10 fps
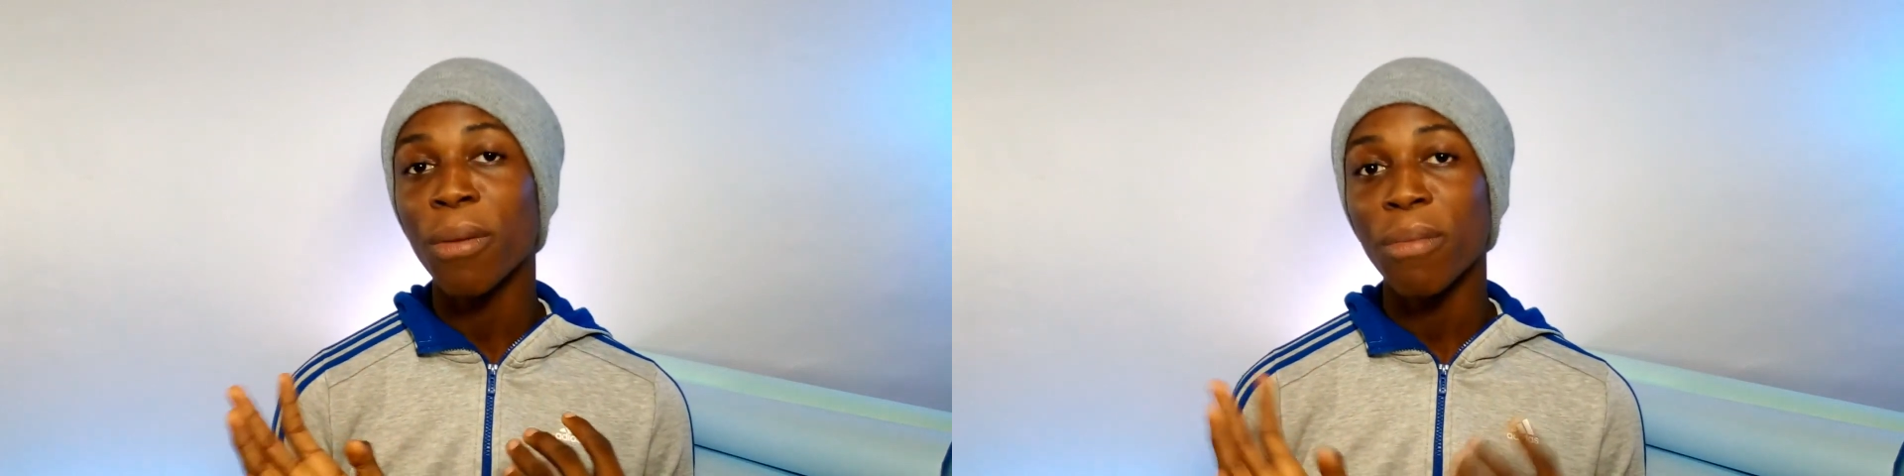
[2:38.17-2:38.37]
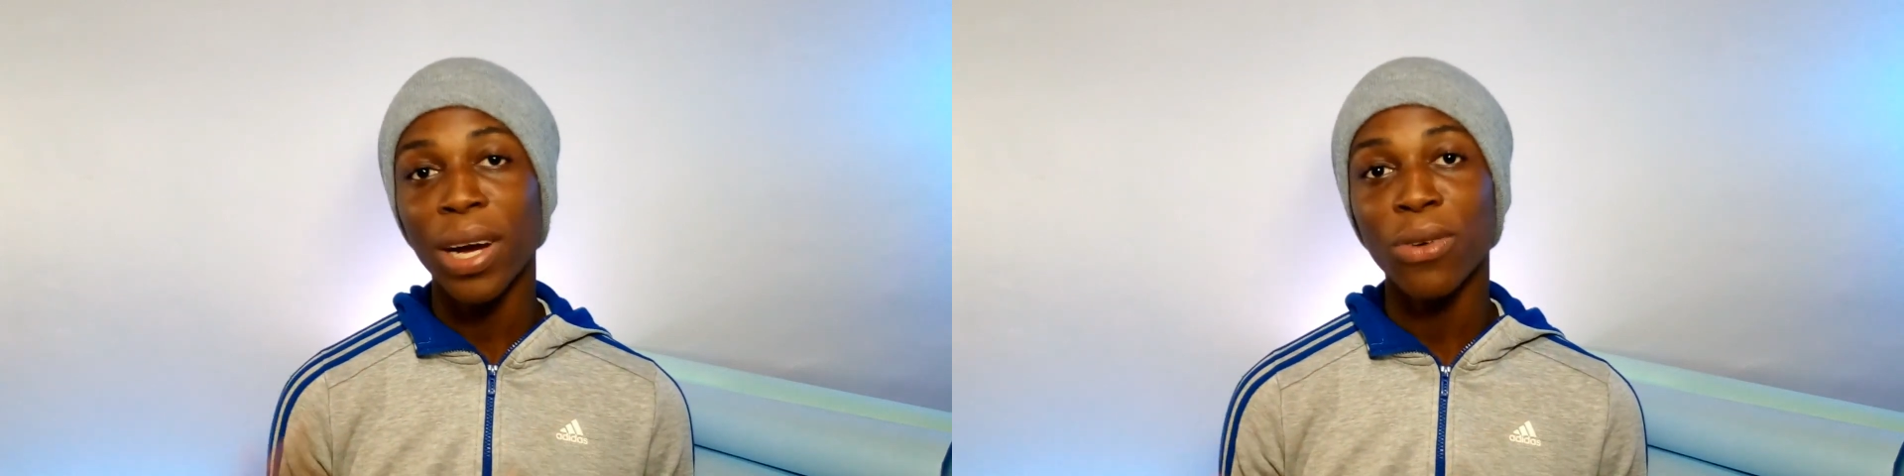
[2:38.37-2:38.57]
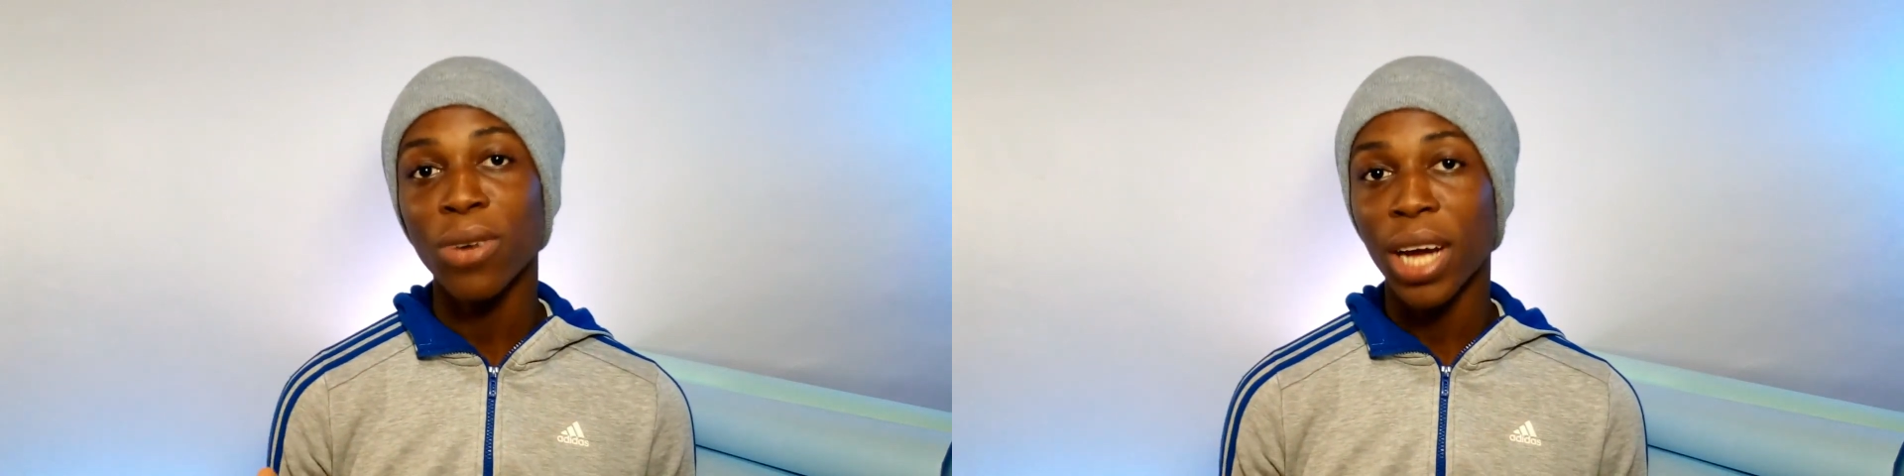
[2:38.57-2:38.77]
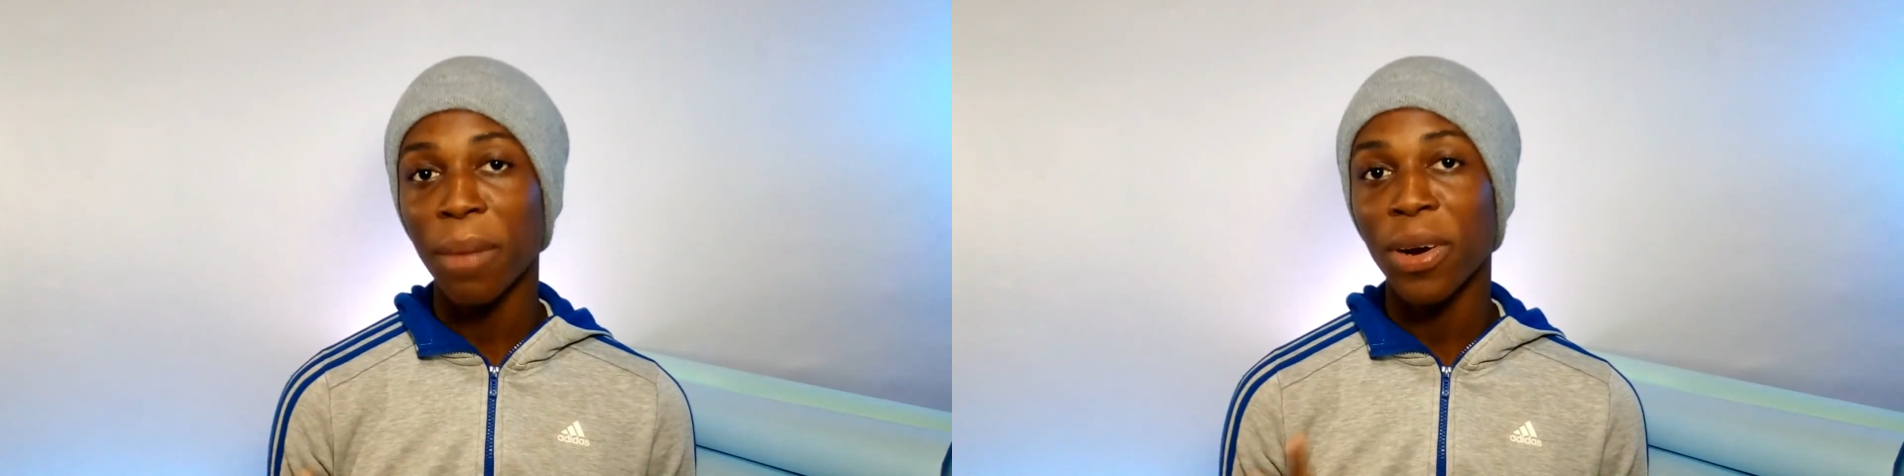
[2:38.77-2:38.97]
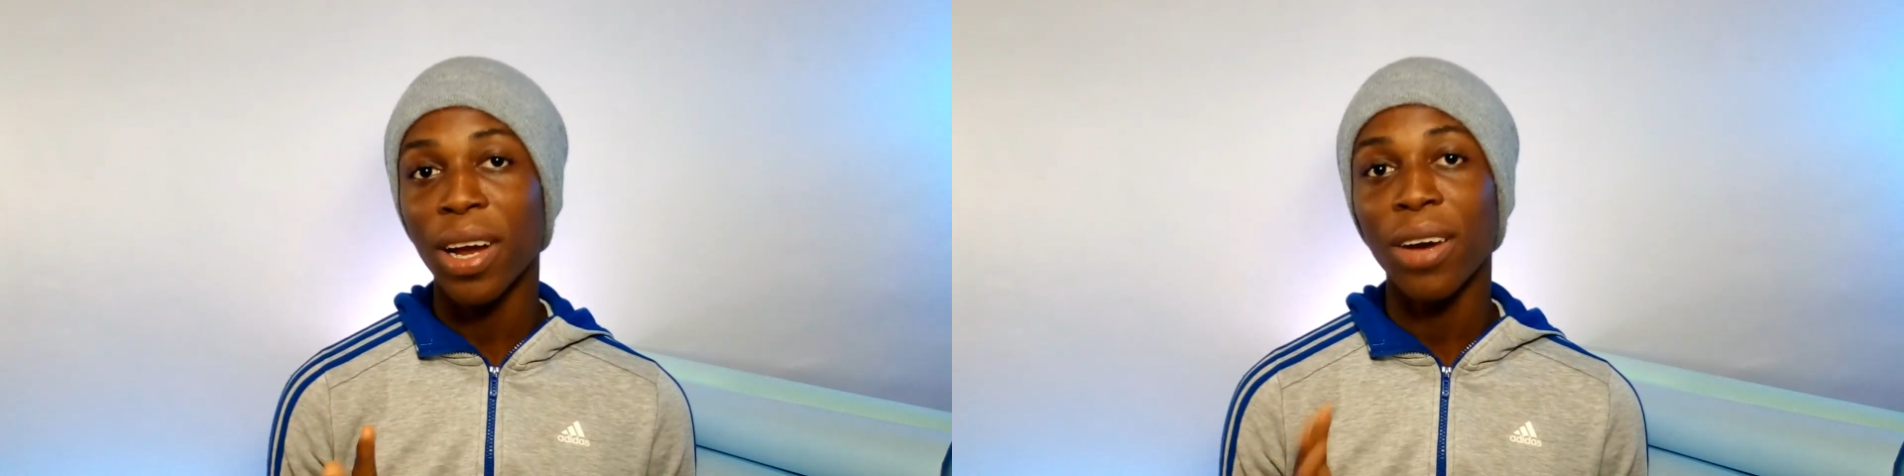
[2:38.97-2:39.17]
macro
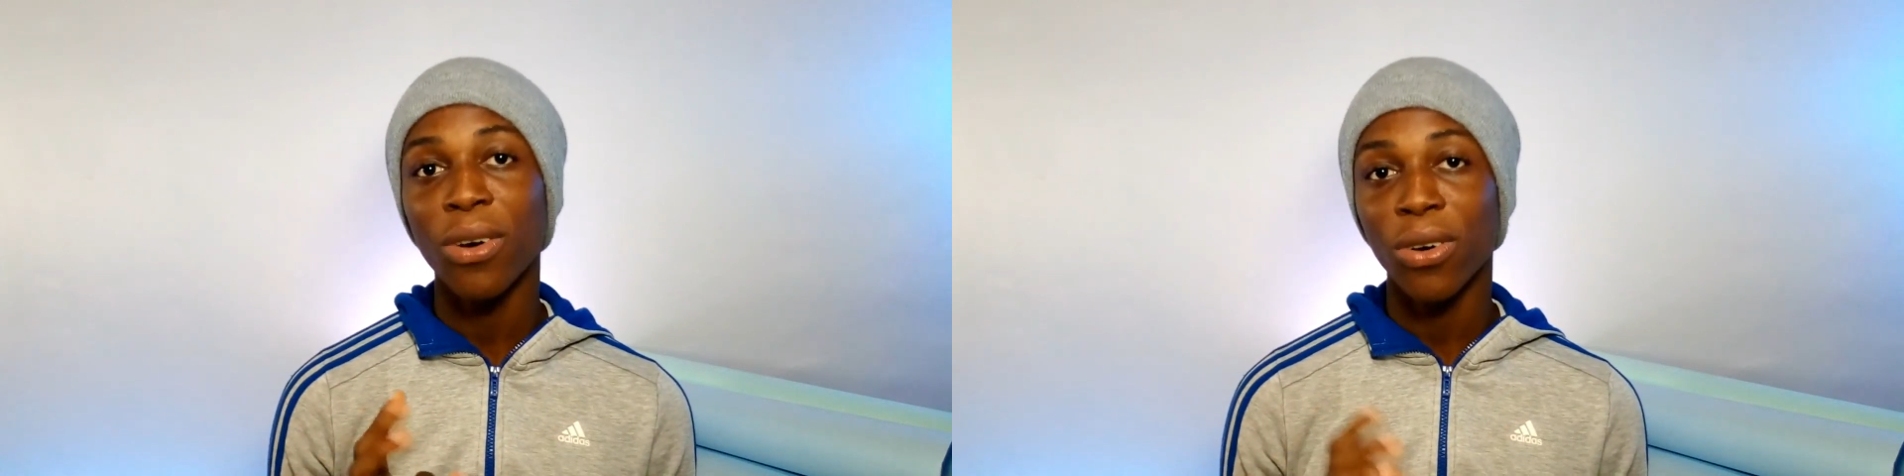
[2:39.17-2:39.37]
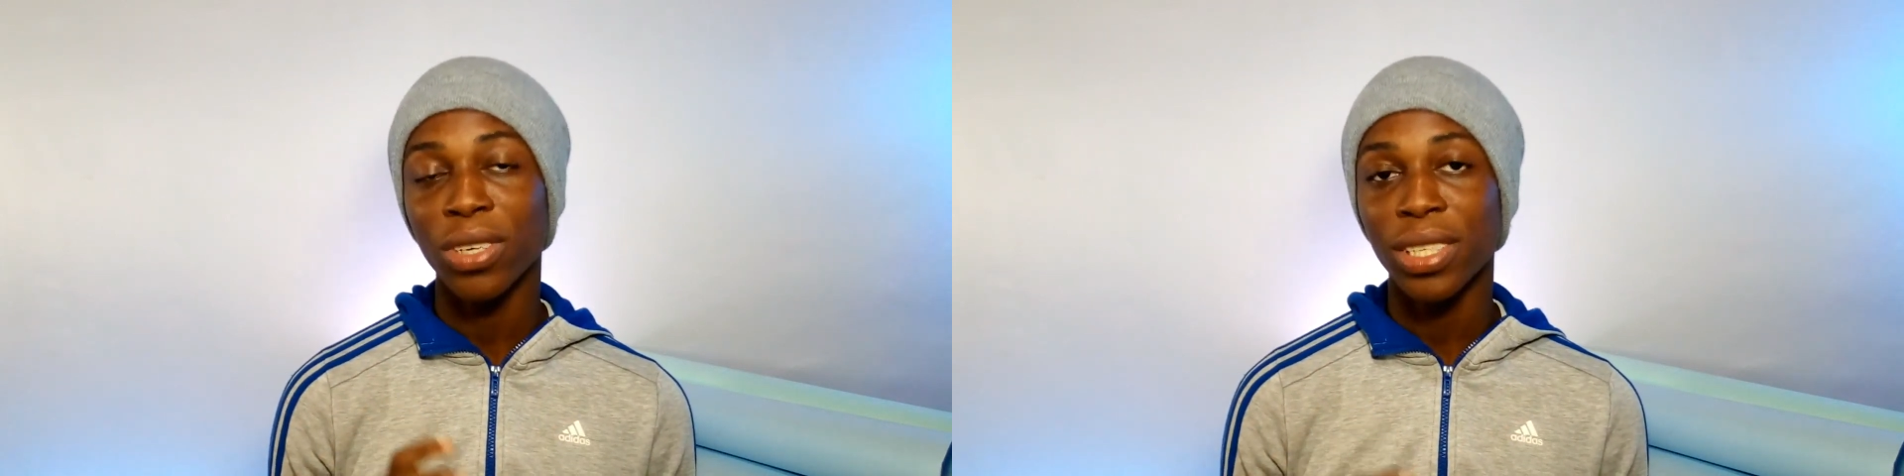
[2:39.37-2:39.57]
camera on this